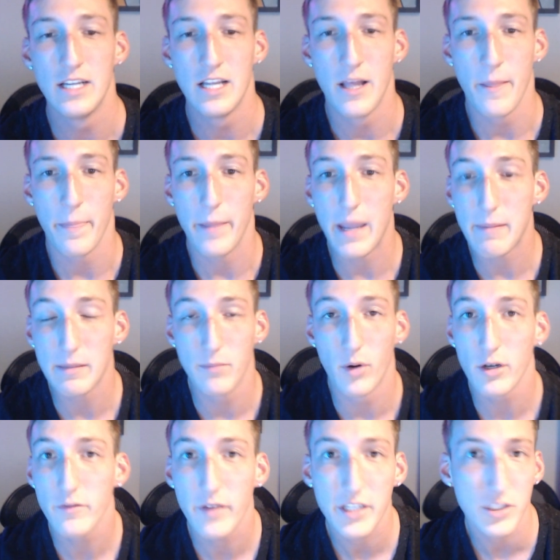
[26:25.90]
maybe
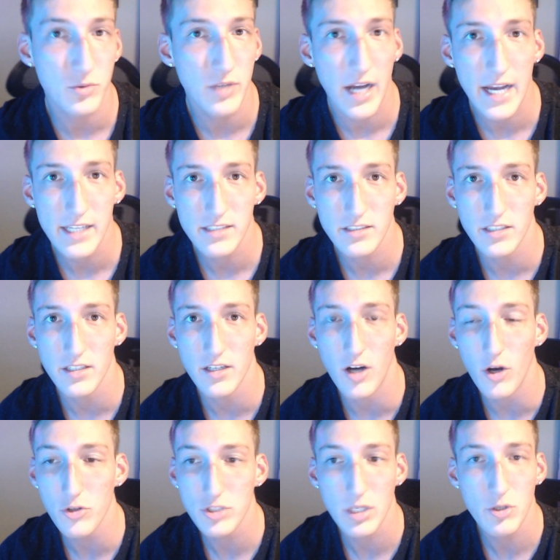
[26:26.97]
motivate you guys to
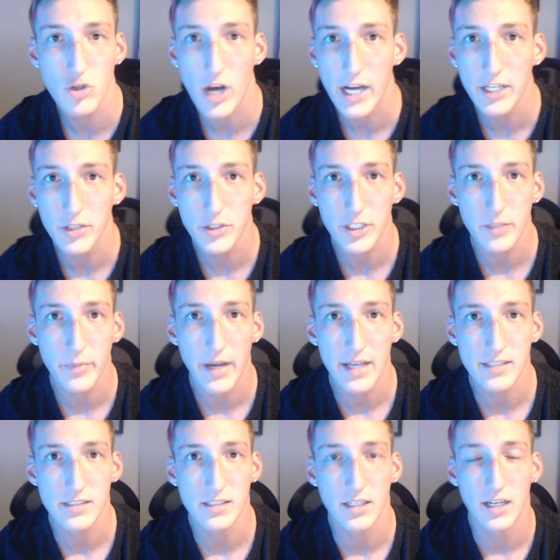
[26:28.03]
also try and do your
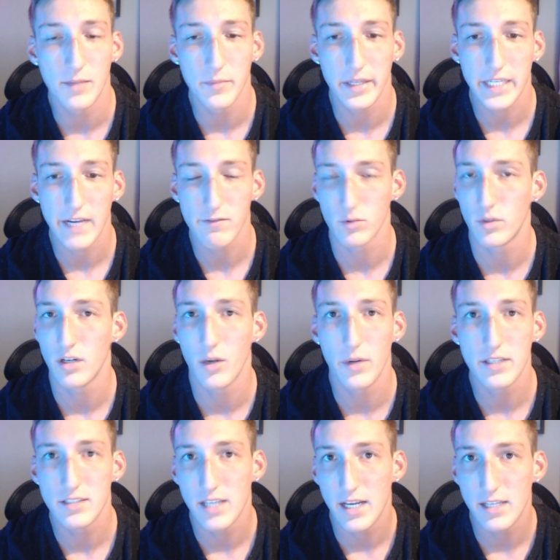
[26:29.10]
best. Um, like everyone
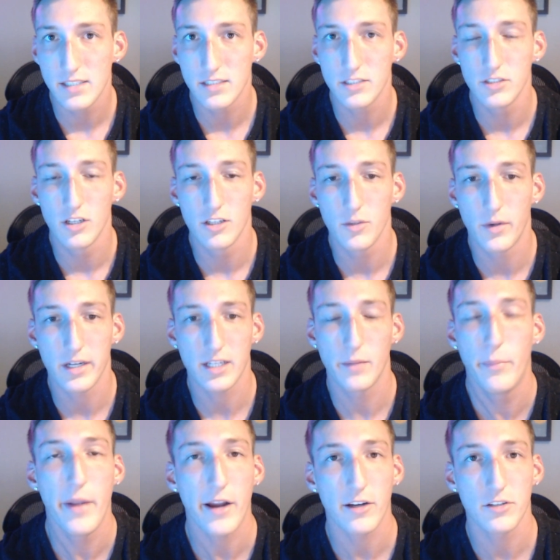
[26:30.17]
always says, you know, you want to
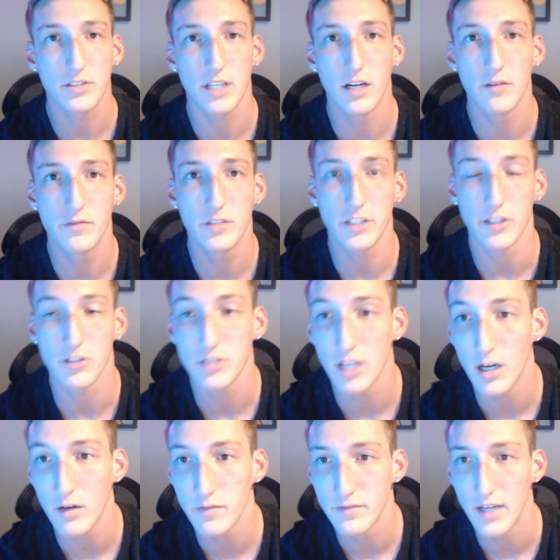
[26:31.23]
compare yourself to
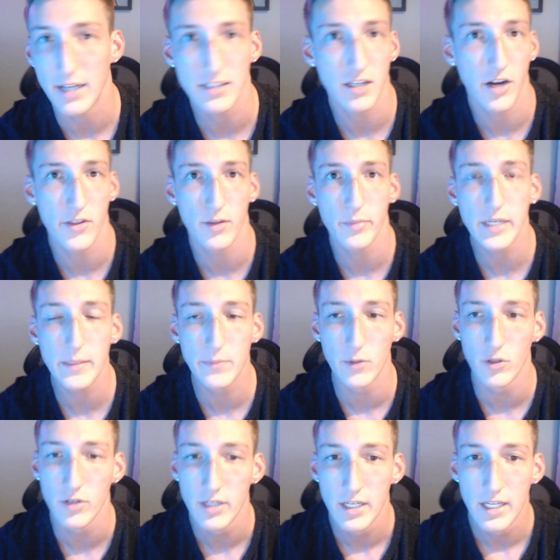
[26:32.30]
yourself, not to other
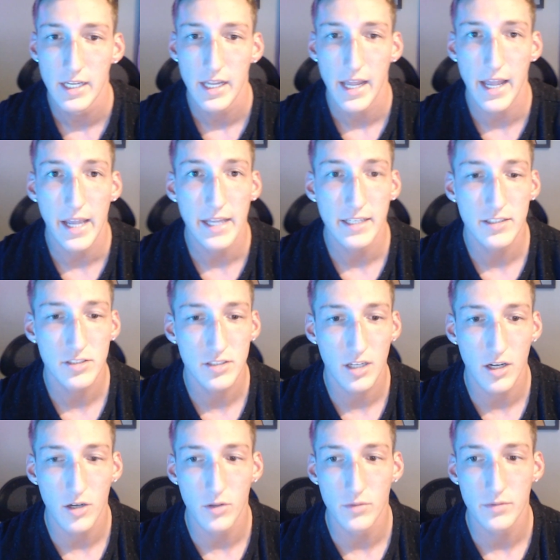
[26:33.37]
people. And
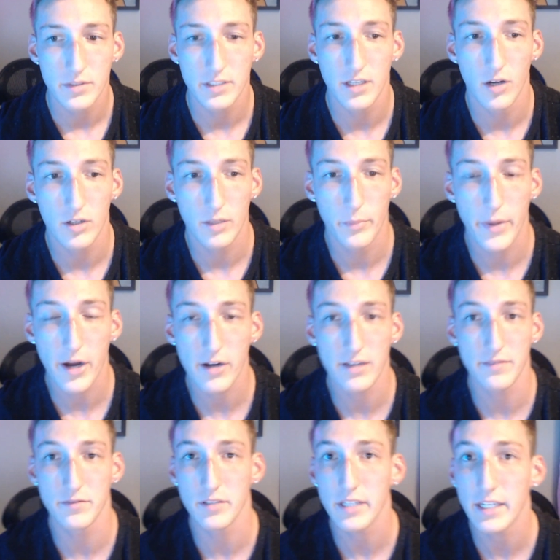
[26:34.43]
so, you know,
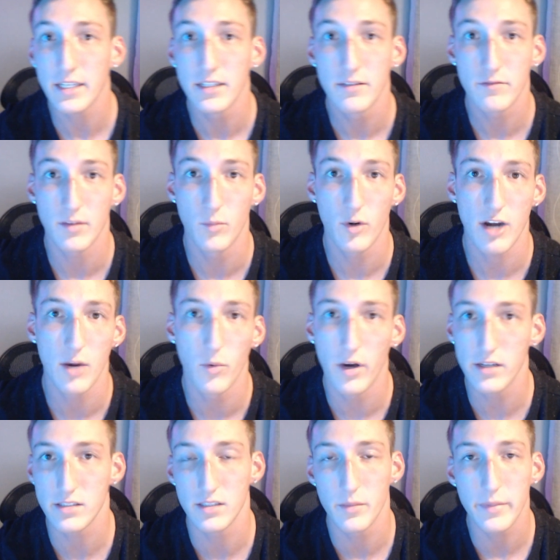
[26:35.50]
comparatively from where I
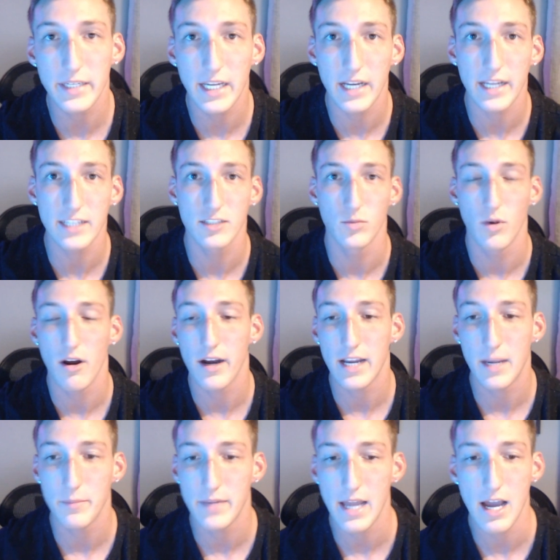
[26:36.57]
was in the beginning to where I
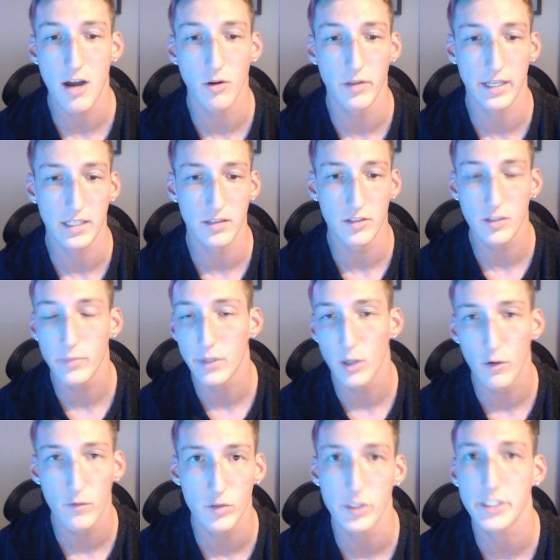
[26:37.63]
am now, like a little bit
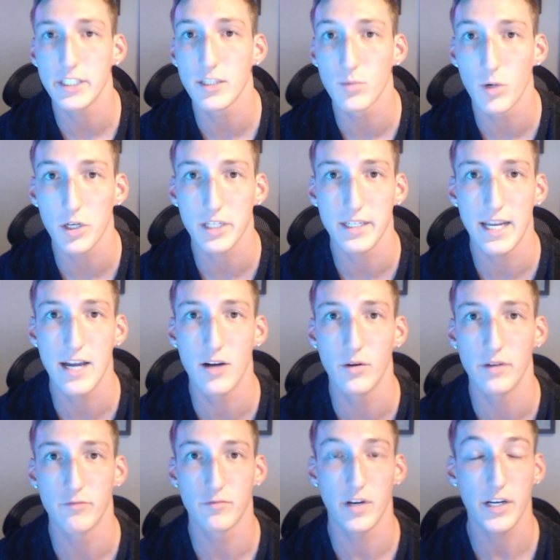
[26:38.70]
over a year working out,
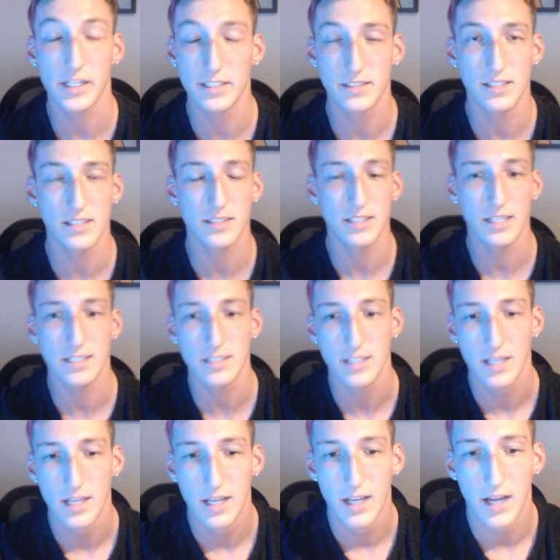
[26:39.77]
very consistent.
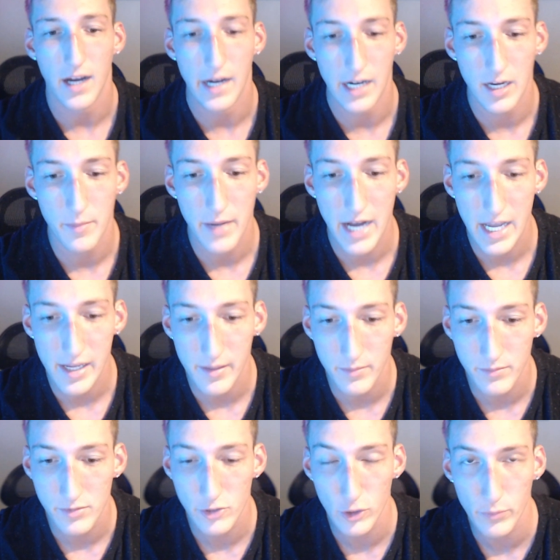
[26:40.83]
Um, I
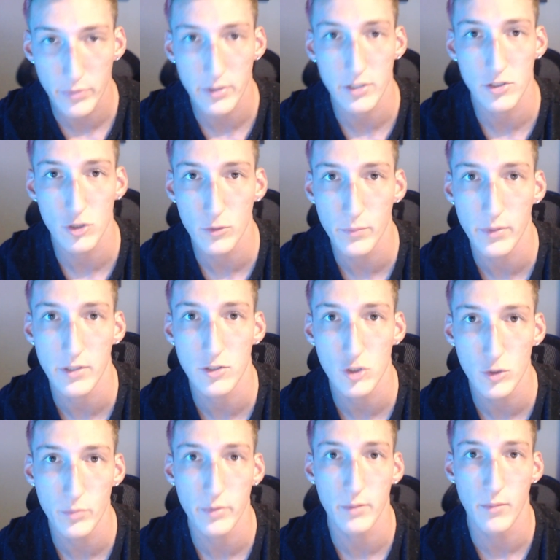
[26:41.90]
am super, super,
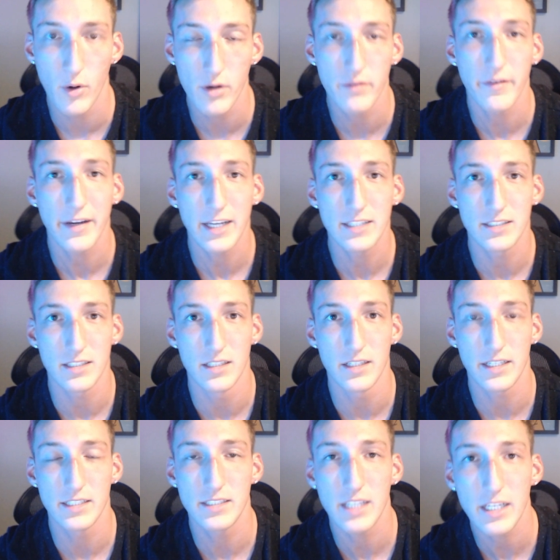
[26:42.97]
super motivated to
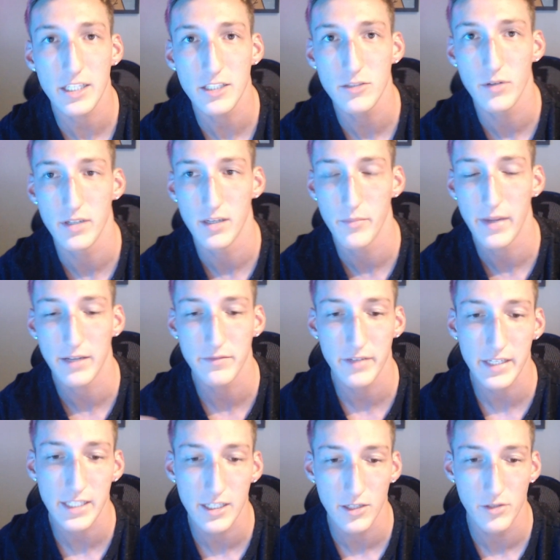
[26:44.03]
continue and to make
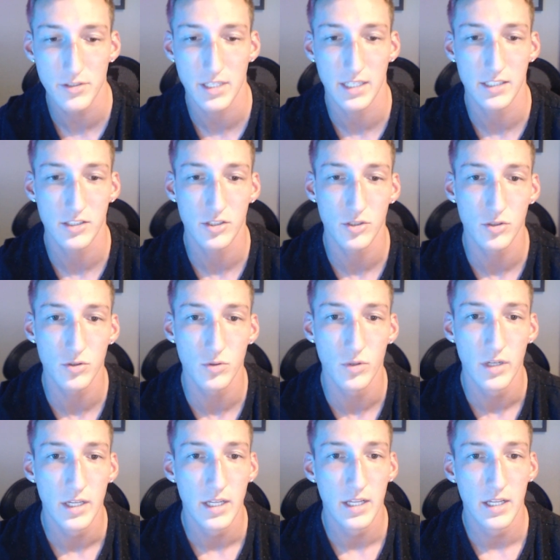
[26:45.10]
videos and to,
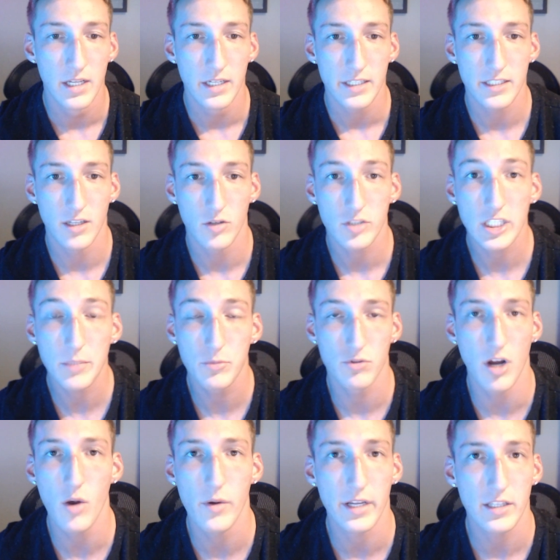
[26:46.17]
you know, keep
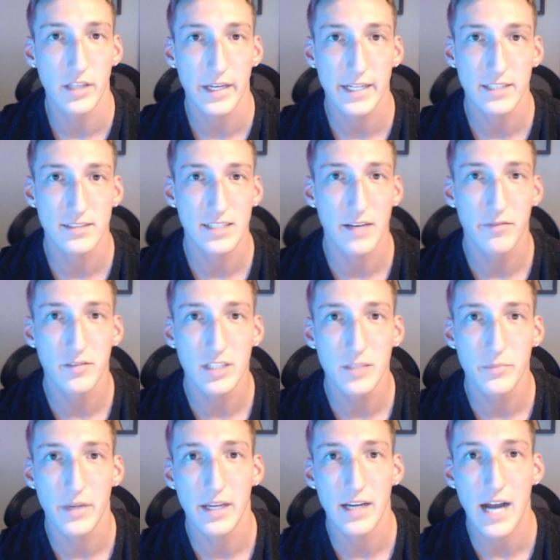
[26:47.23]
growing. Like it's definitely
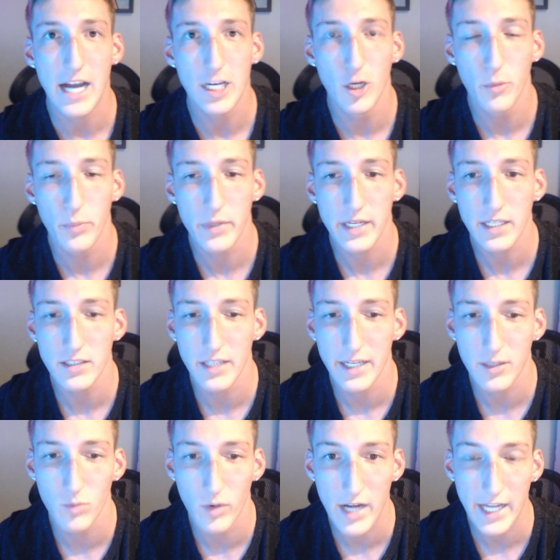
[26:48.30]
been eye opening, like
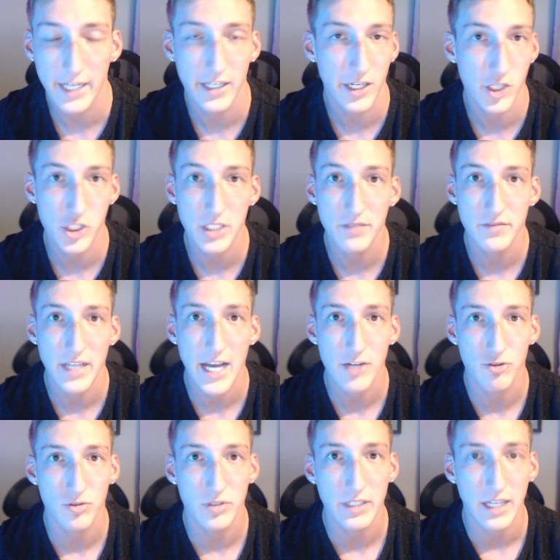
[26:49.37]
what I could achieve
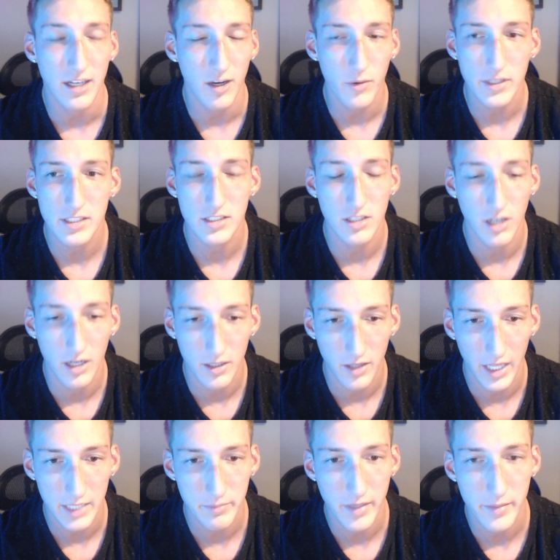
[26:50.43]
naturally. I always thought
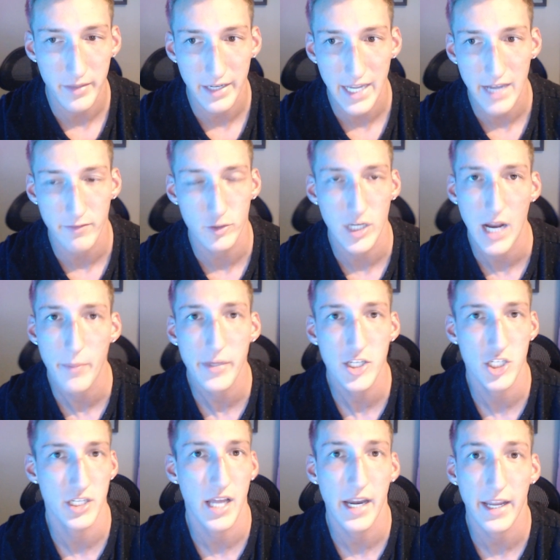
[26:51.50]
like maybe I have crappy
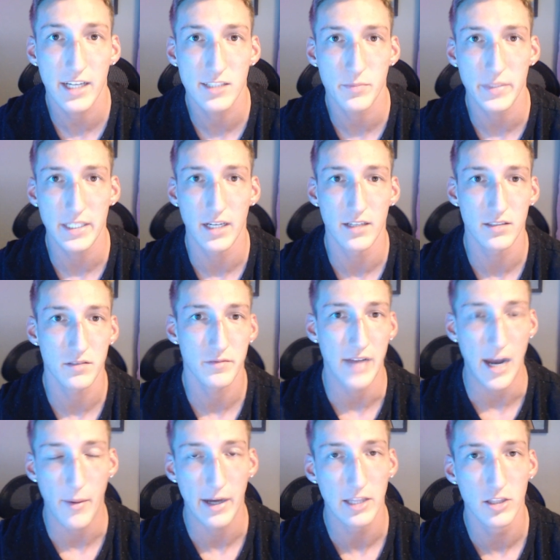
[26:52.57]
genetics because of
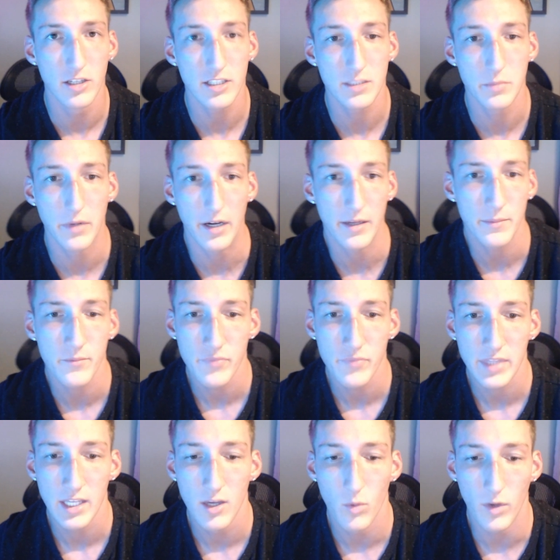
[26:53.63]
how I looked, but
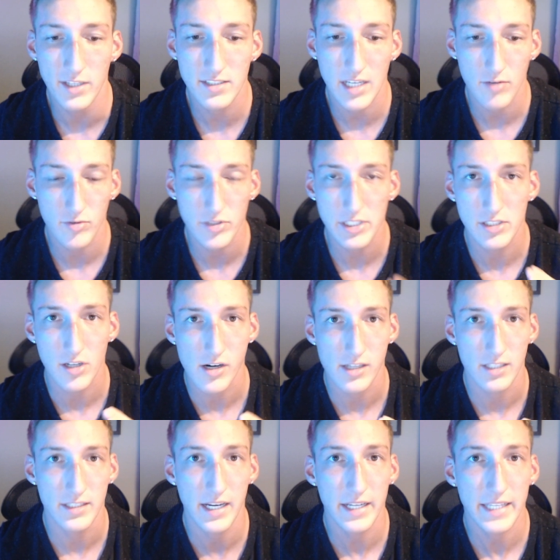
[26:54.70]
once I really started to
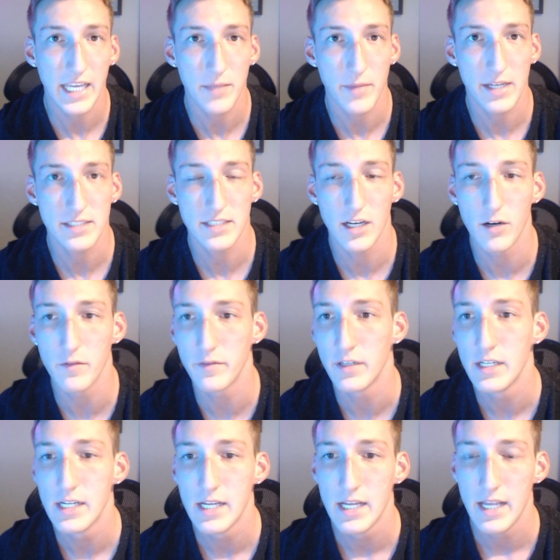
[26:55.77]
dedicate myself
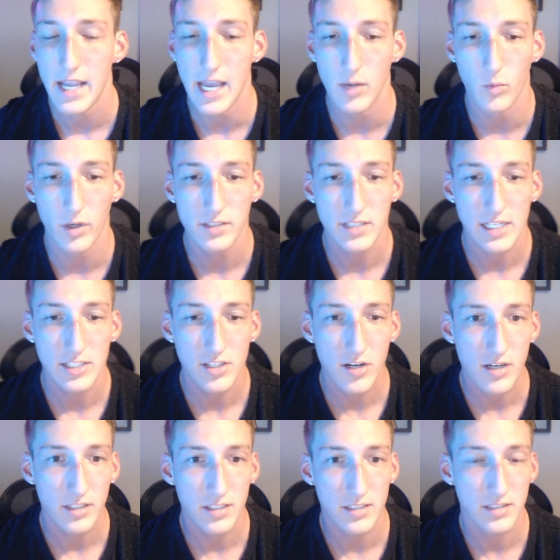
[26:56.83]
and once I
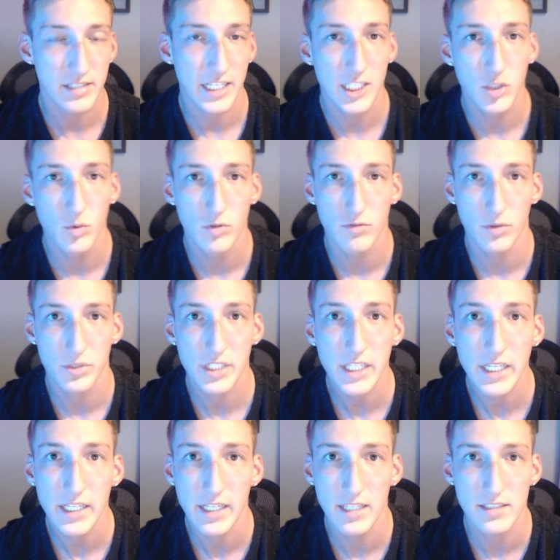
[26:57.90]
started to stick to a
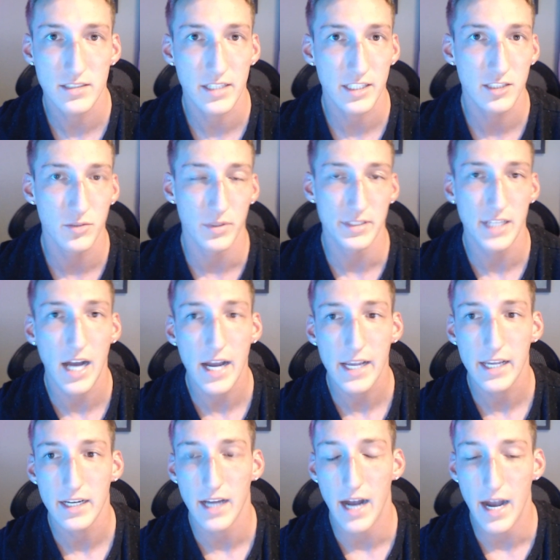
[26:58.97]
routine and stick to a
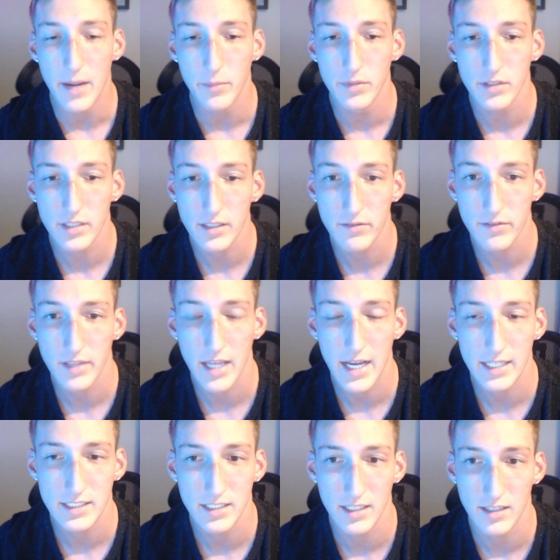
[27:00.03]
diet, I believe
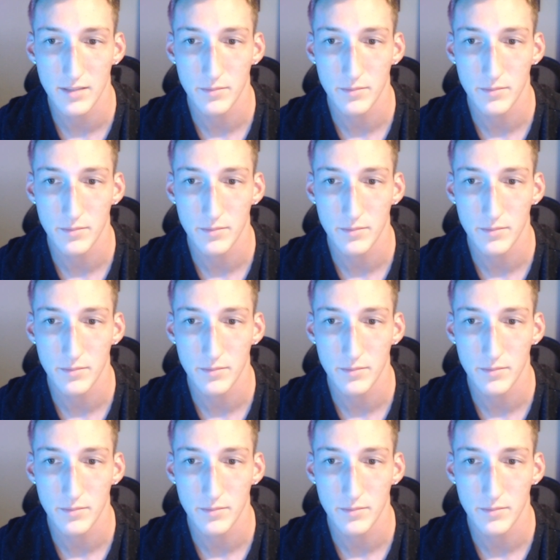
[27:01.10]
that um,